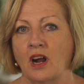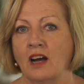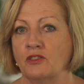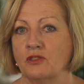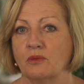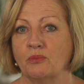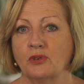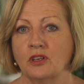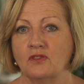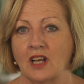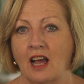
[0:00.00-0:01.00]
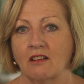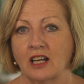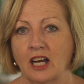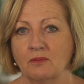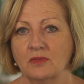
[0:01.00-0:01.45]
We're after improved
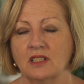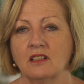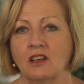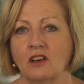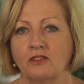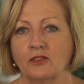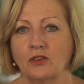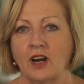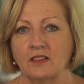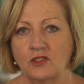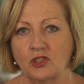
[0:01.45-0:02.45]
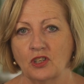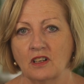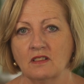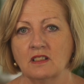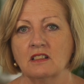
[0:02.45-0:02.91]
outcomes for our
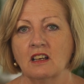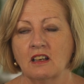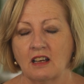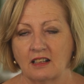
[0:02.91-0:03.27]
students,